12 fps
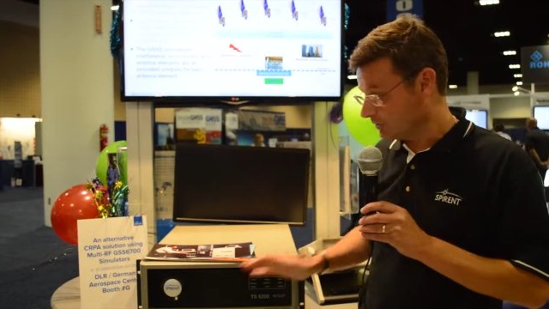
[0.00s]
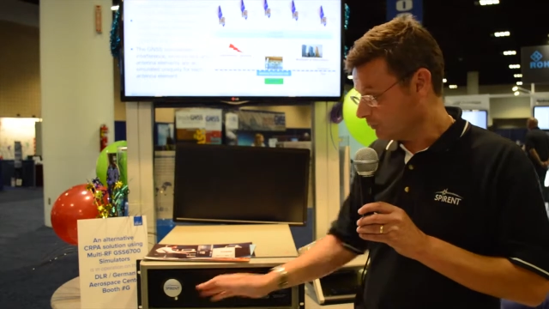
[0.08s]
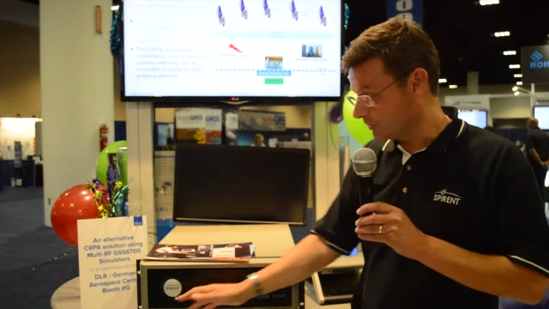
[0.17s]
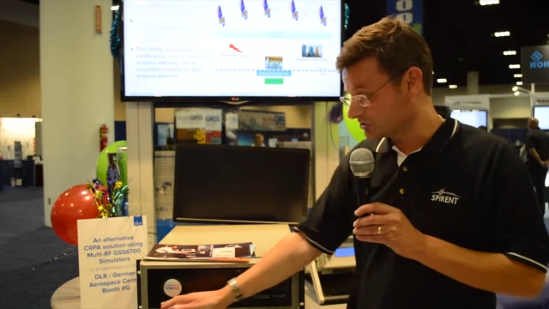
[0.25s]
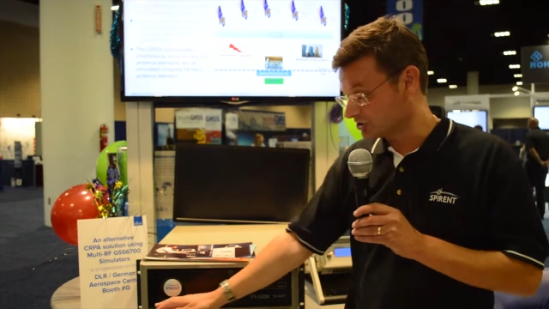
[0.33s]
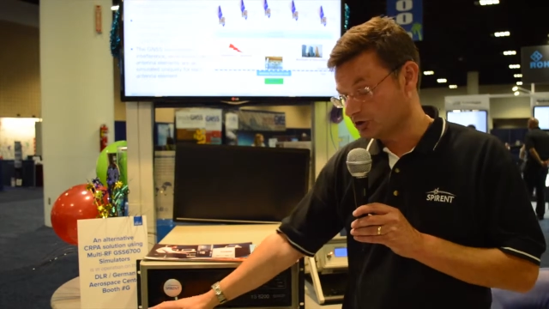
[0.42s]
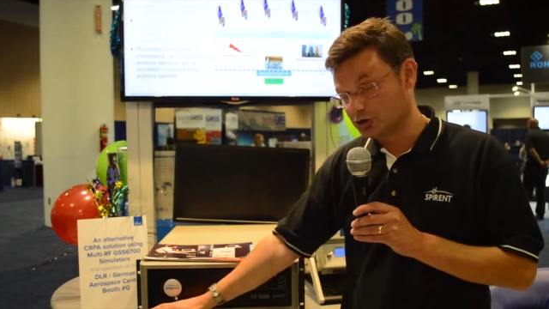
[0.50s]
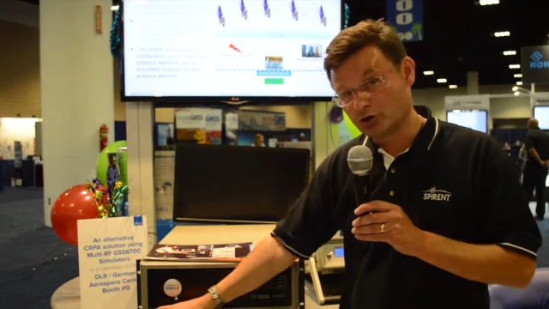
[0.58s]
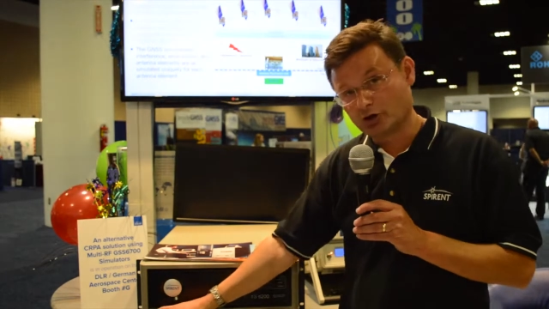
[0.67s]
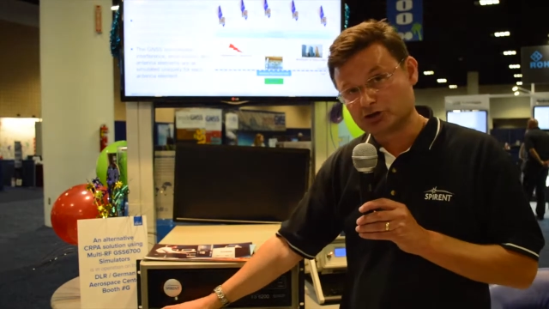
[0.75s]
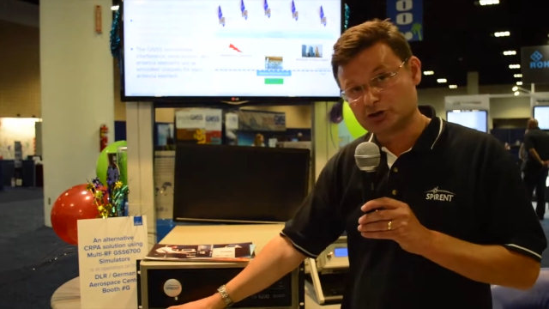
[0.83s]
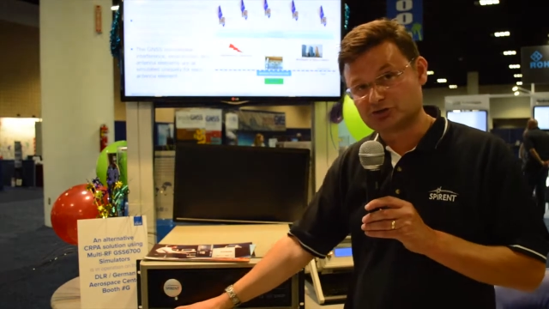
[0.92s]
which are
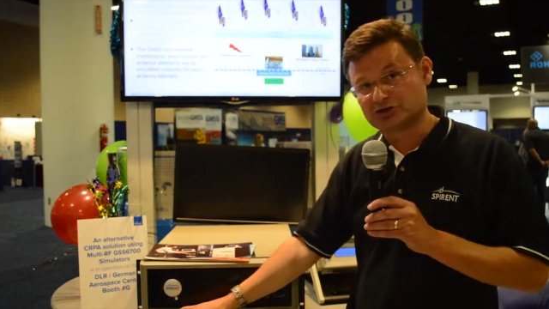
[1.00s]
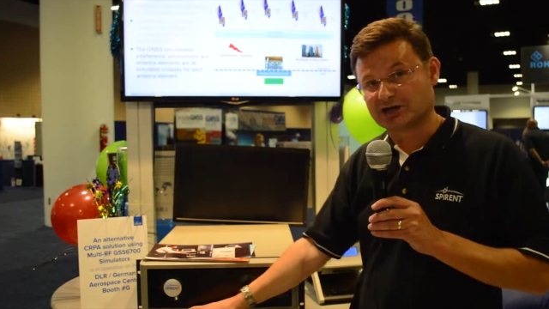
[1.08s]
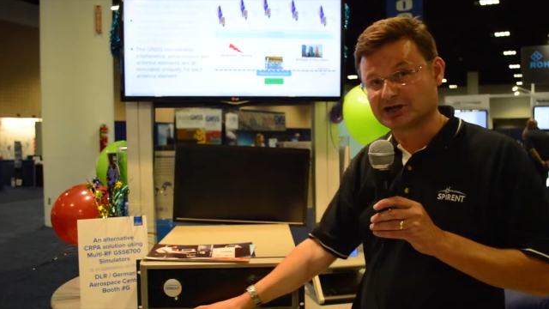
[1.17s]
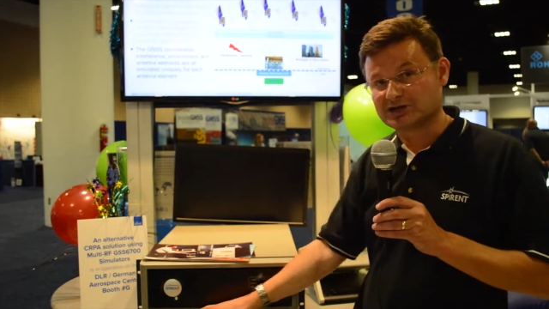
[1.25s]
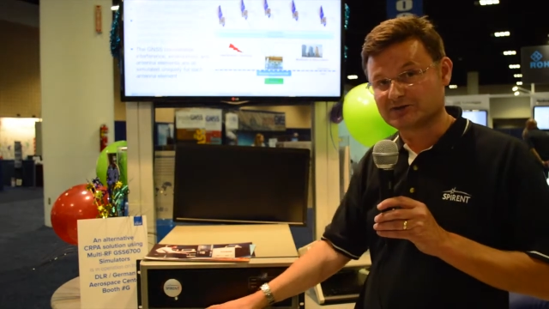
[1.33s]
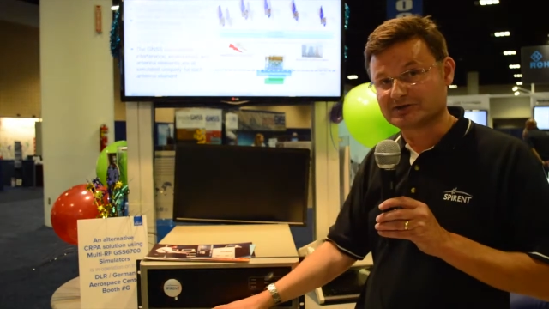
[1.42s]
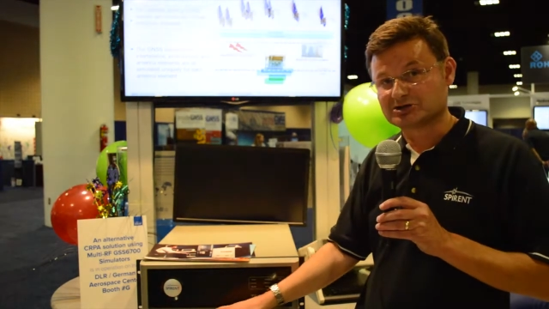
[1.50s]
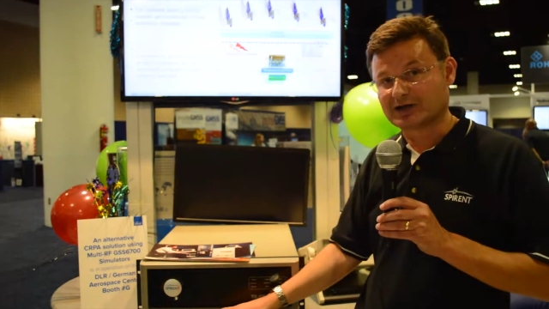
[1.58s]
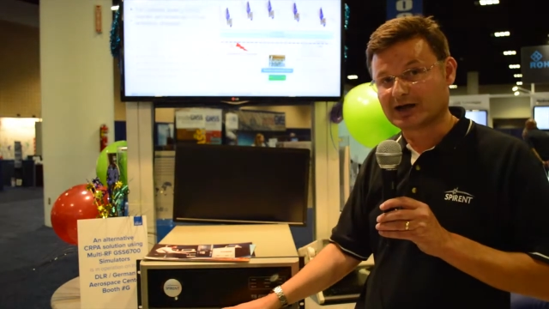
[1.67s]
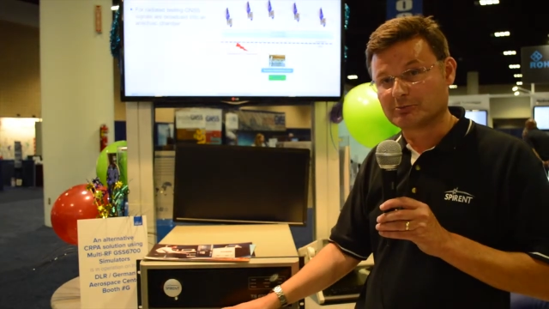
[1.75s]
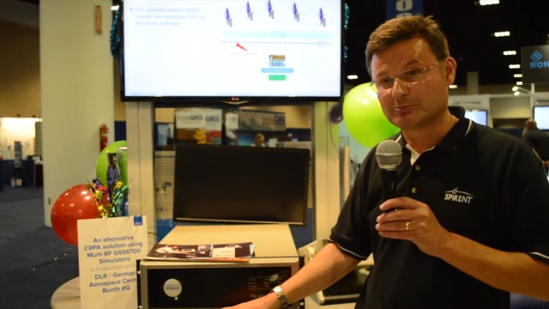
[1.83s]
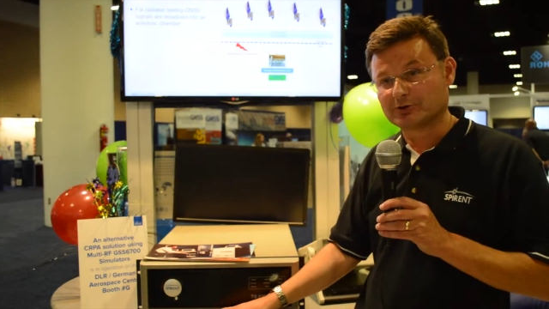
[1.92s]
not using in individual
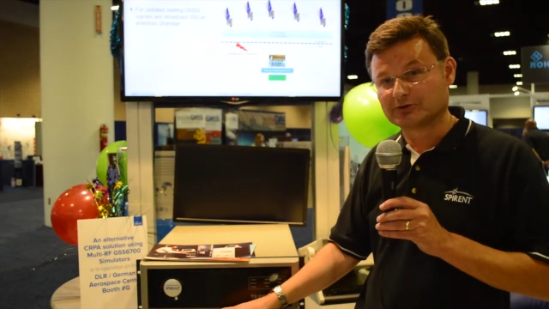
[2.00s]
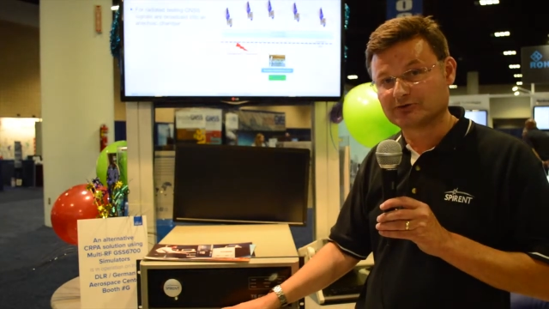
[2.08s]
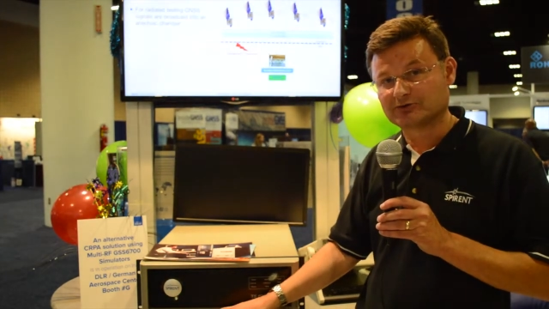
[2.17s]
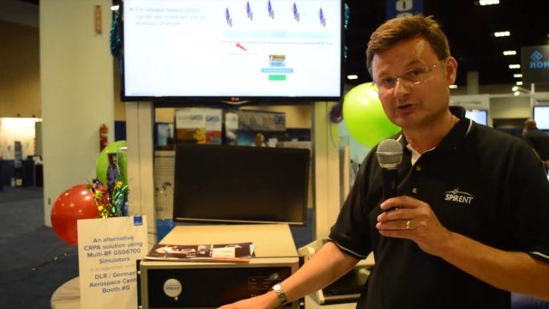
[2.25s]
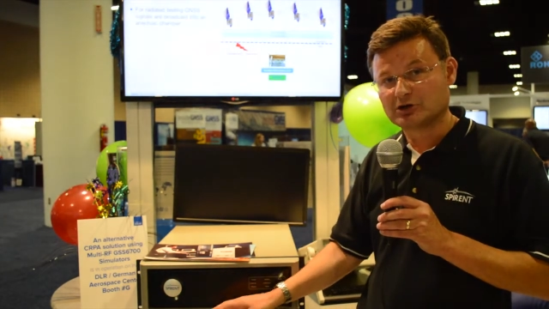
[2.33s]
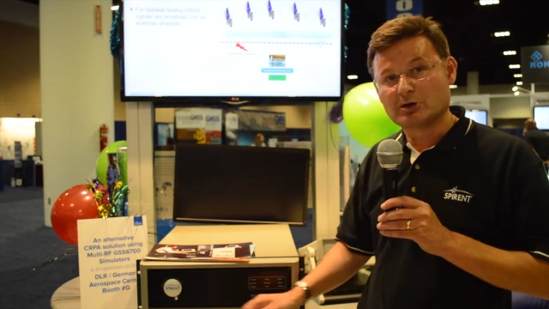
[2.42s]
outputs,